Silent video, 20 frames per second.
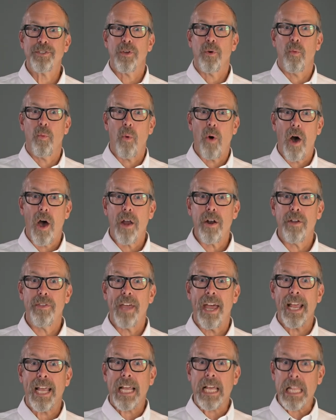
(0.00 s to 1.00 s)
That's
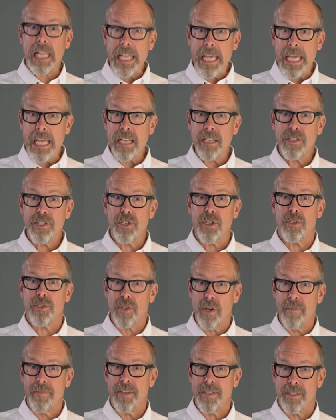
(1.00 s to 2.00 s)
water that clings
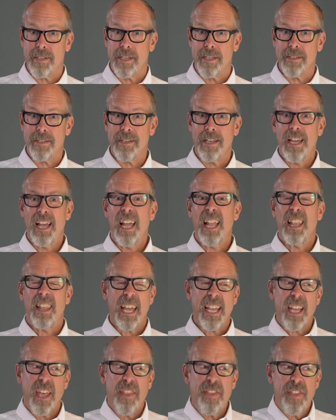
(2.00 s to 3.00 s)
to surfaces
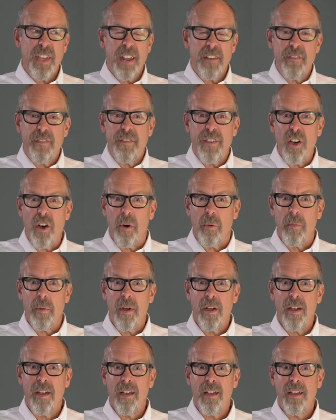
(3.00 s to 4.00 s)
like a thin
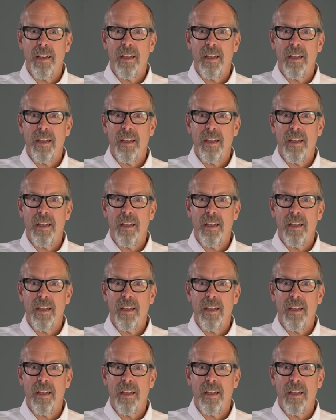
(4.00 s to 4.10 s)
film.